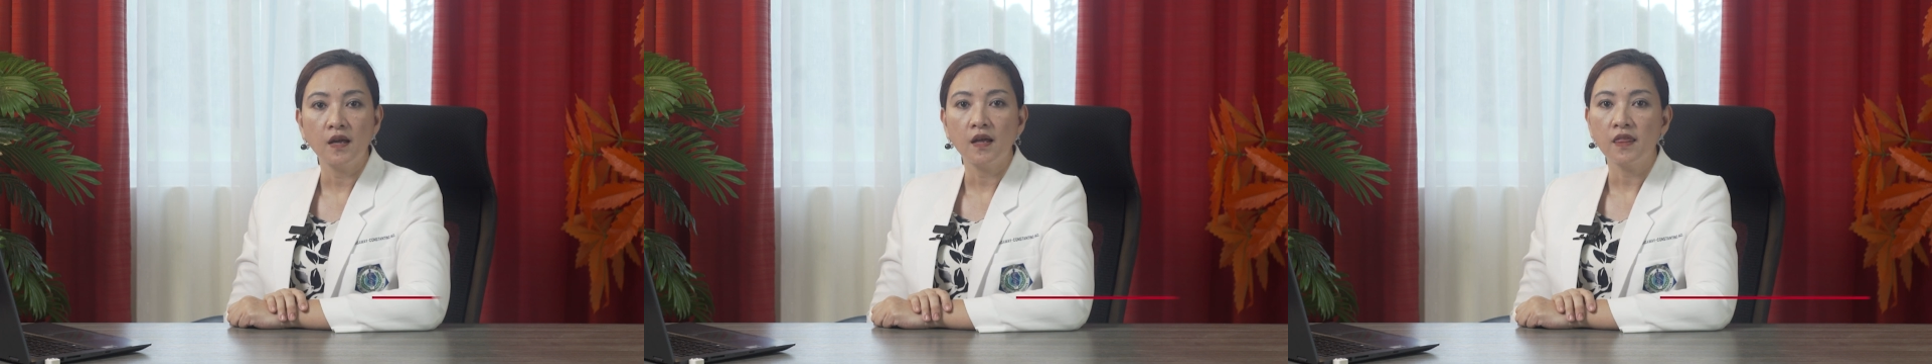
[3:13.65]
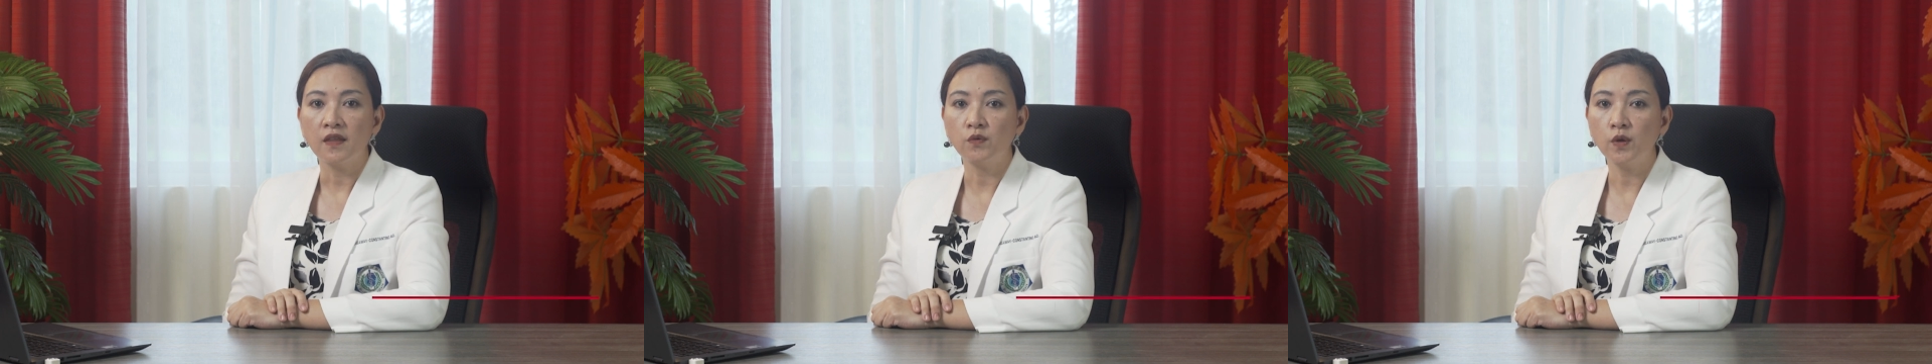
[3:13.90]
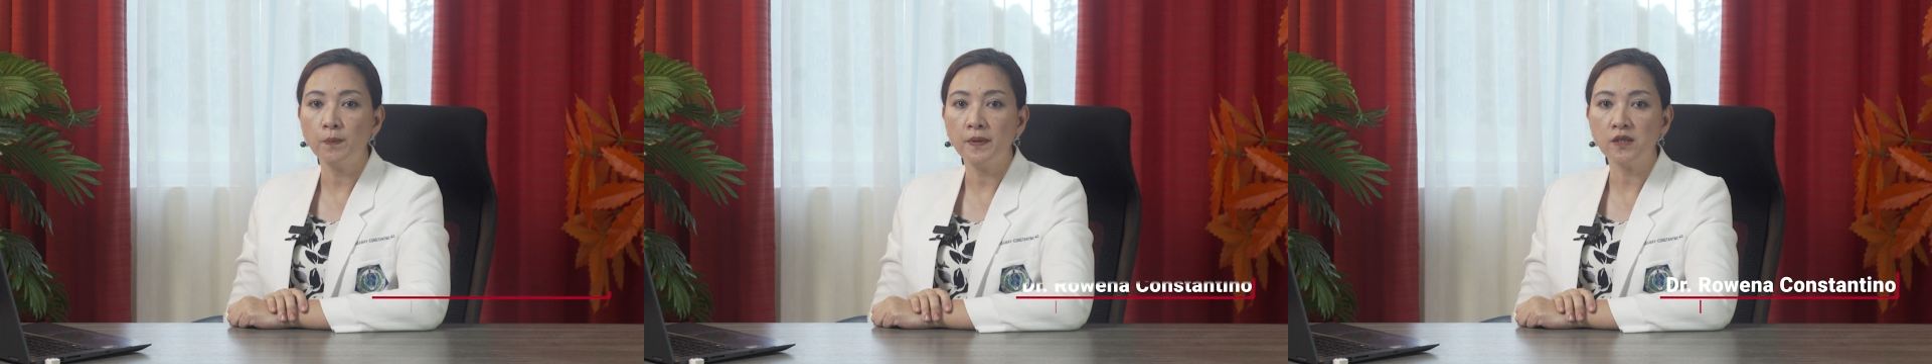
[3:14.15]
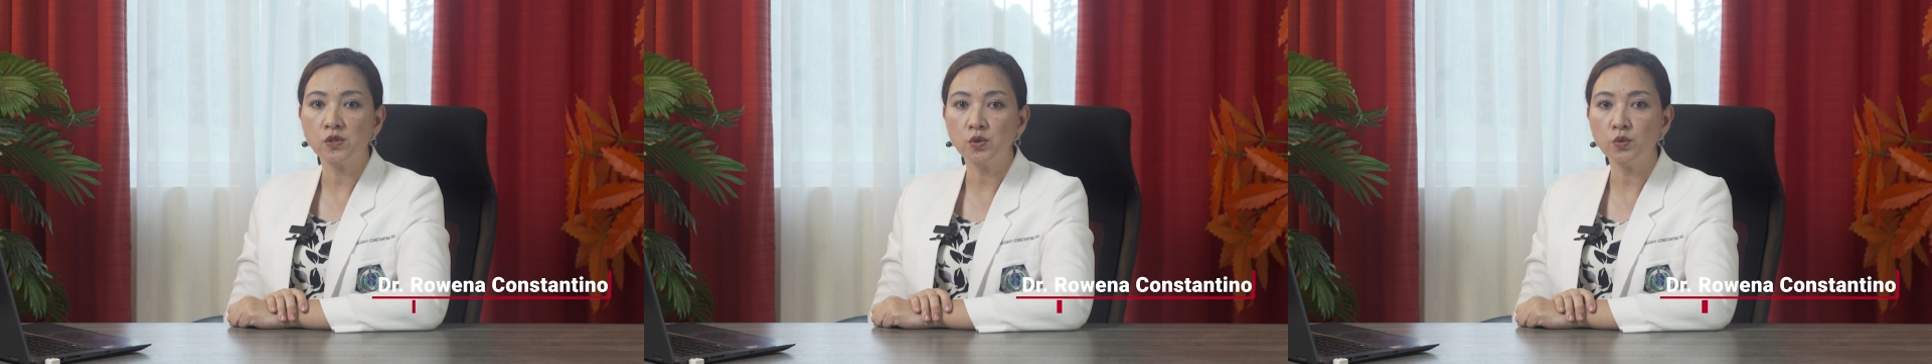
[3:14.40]
There will
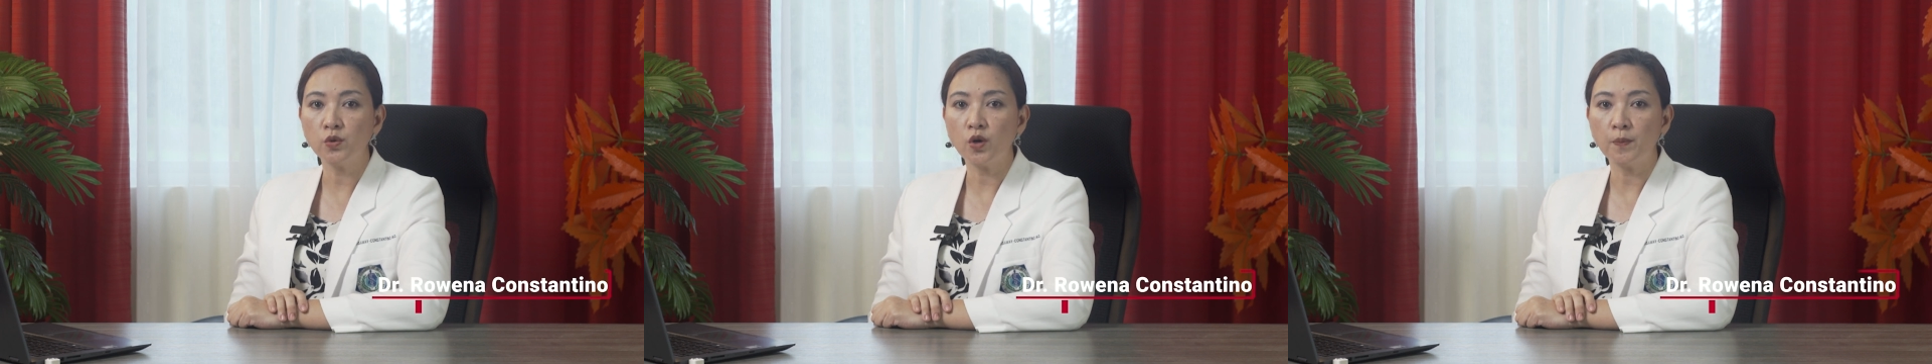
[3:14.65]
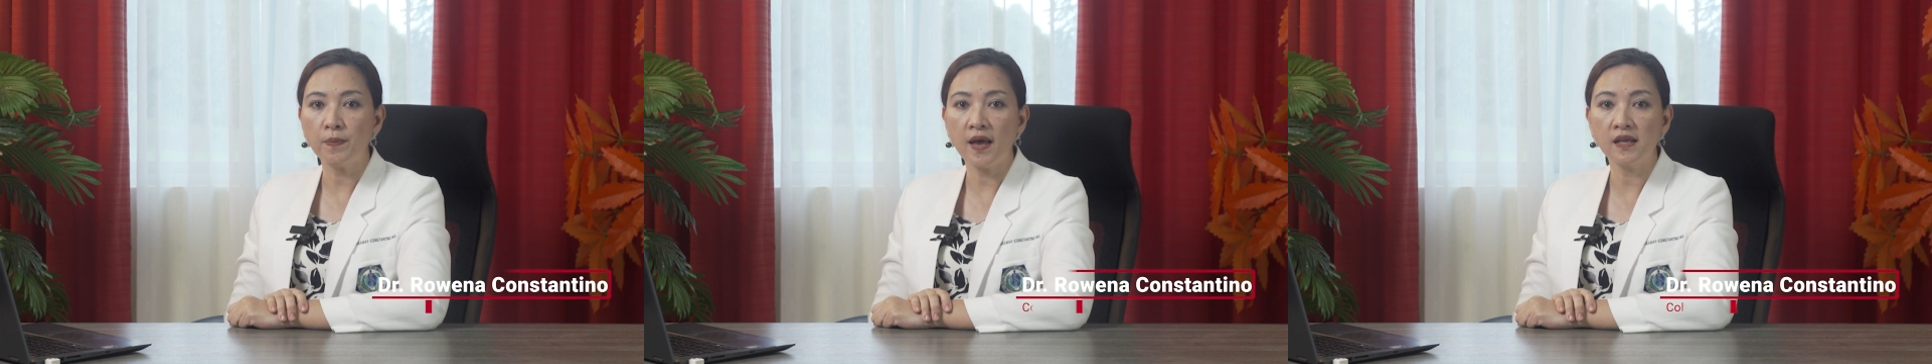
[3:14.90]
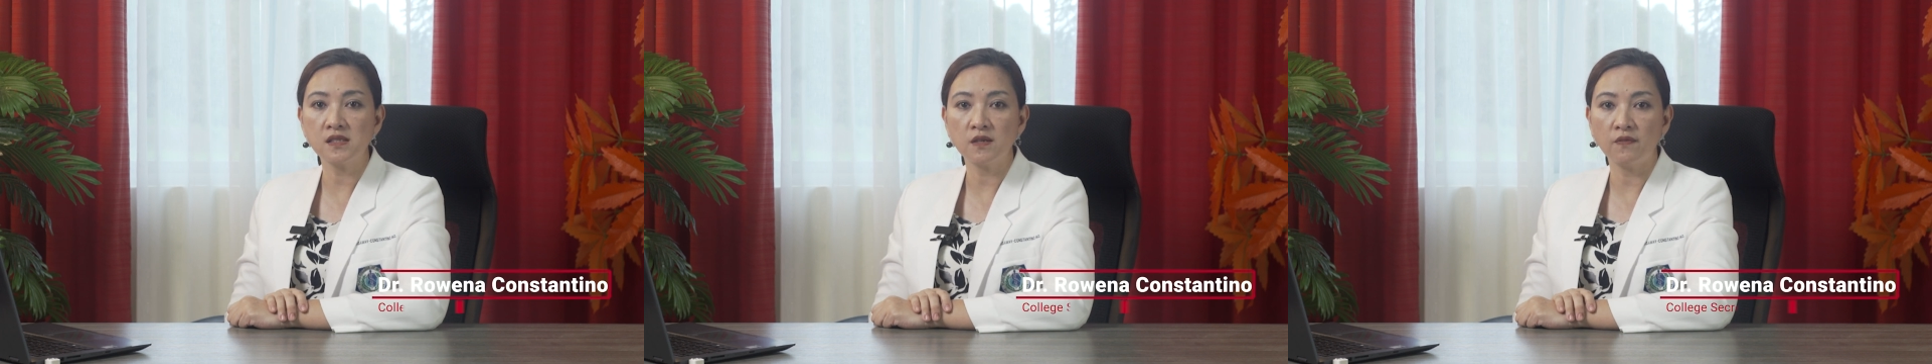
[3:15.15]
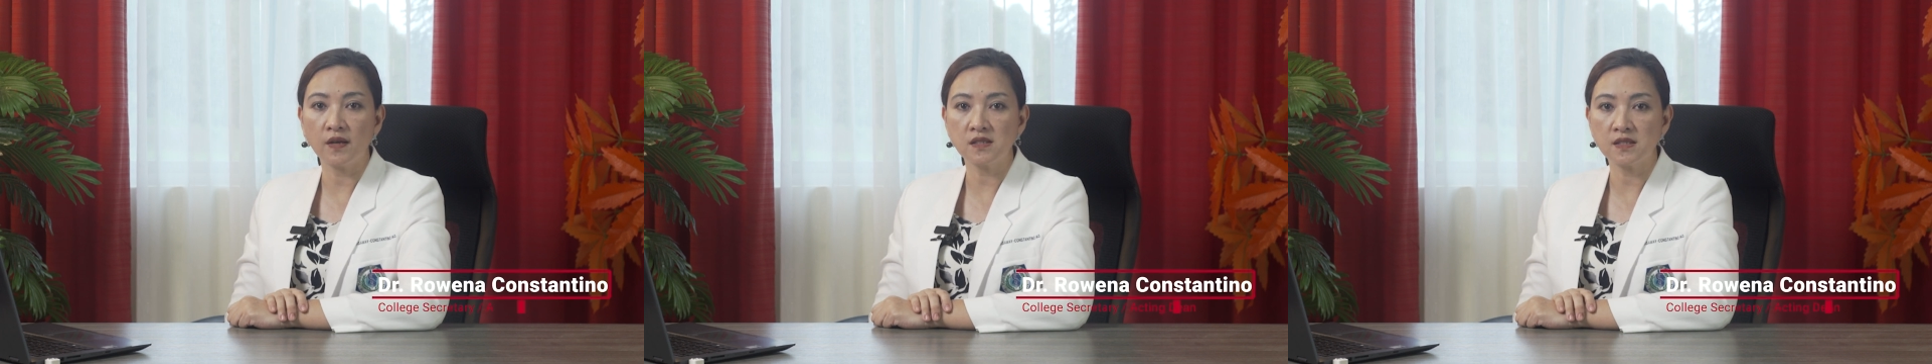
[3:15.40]
be two comprehensive
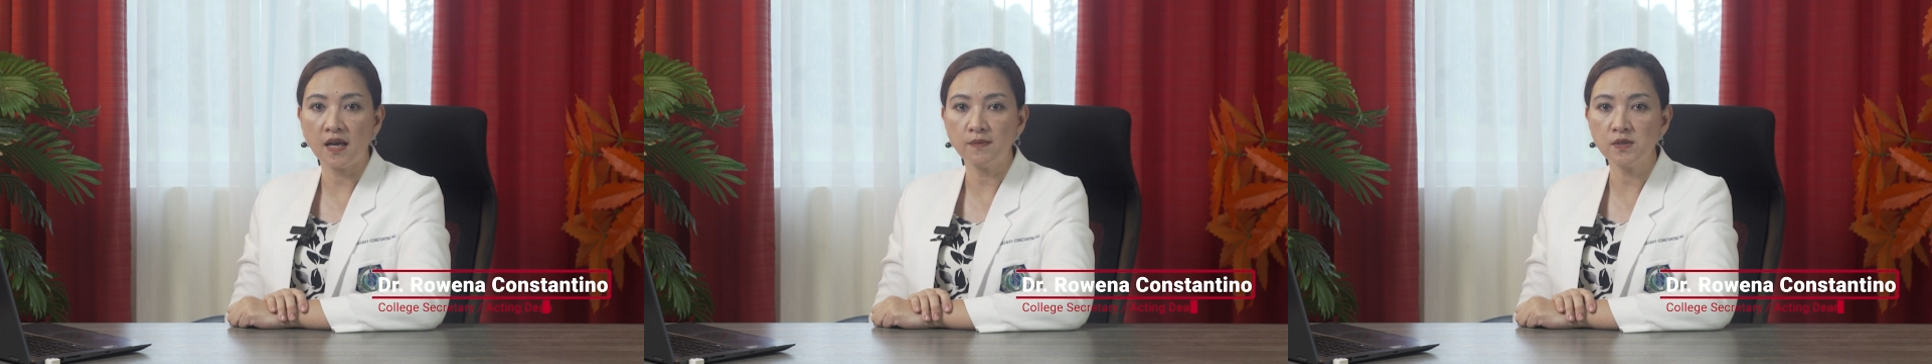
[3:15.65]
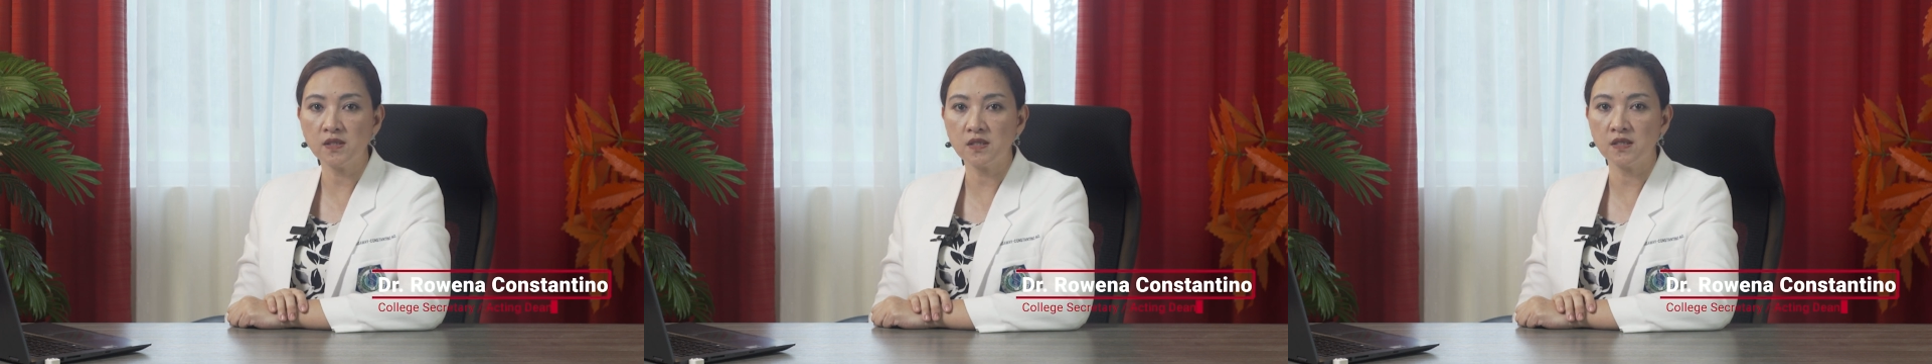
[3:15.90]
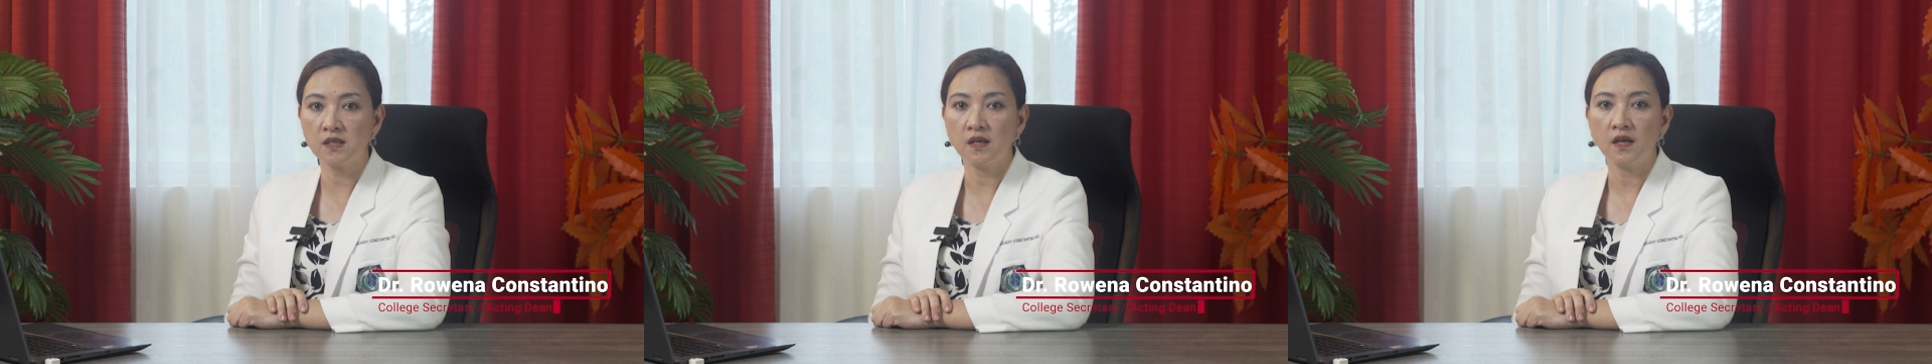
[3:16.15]
exams